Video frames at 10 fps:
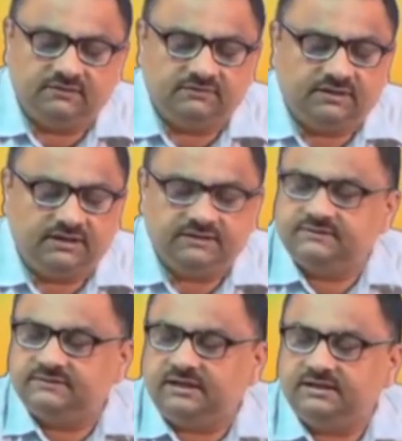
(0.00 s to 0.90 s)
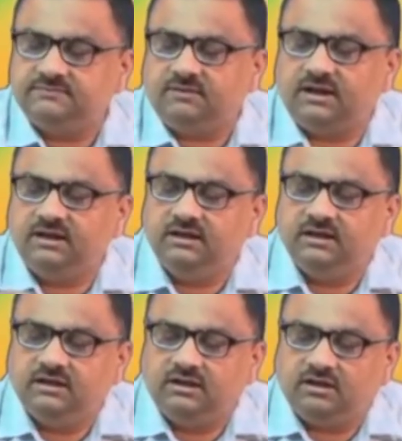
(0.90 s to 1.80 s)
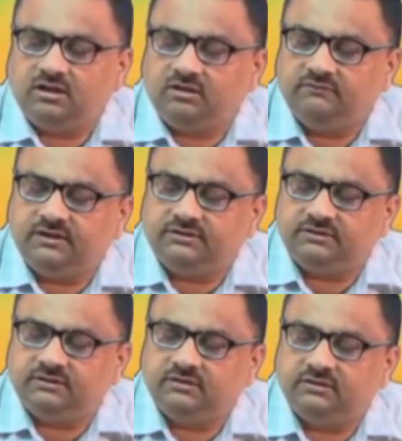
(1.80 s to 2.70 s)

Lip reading: So, that is by convection.